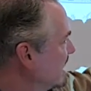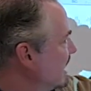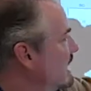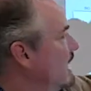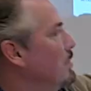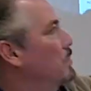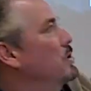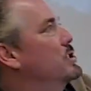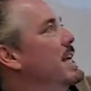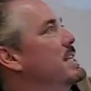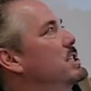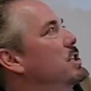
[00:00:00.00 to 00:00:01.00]
He, he
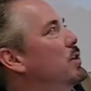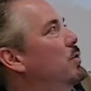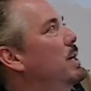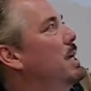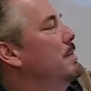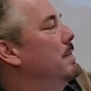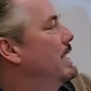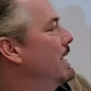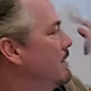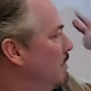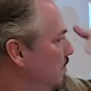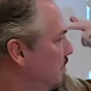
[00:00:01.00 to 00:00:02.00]
presents the cream and
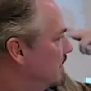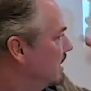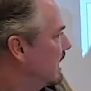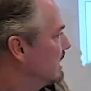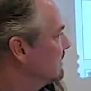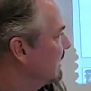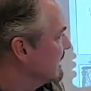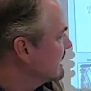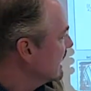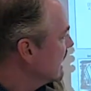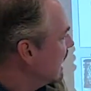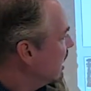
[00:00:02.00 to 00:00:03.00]
then he puts it on his face.
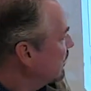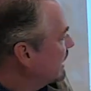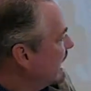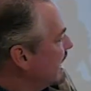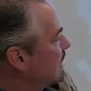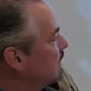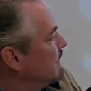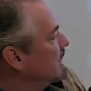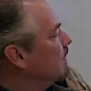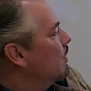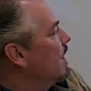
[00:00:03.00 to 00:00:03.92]
Okay, we go